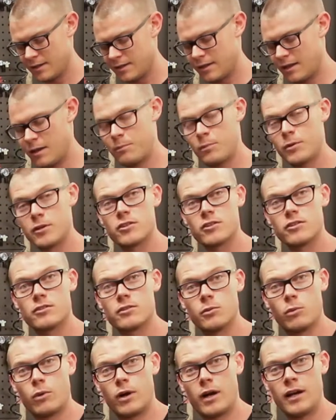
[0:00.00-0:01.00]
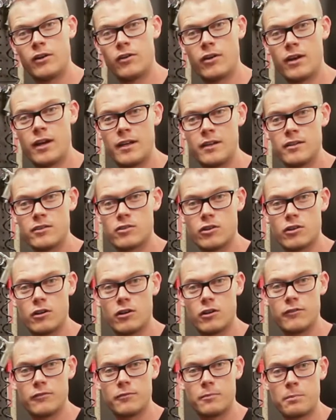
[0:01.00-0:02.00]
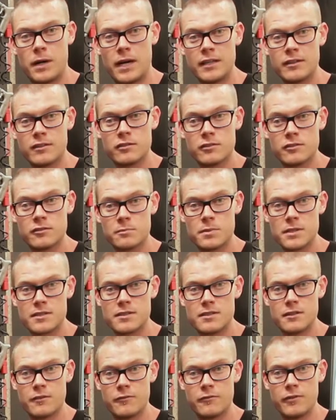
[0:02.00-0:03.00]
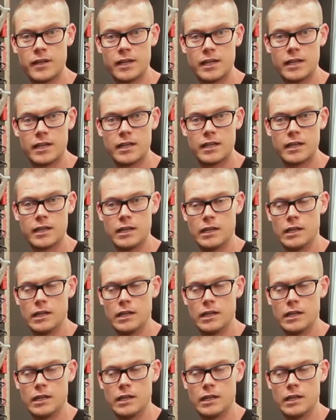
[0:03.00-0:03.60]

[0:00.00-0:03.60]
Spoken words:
They produce a wide range of bicycle-specific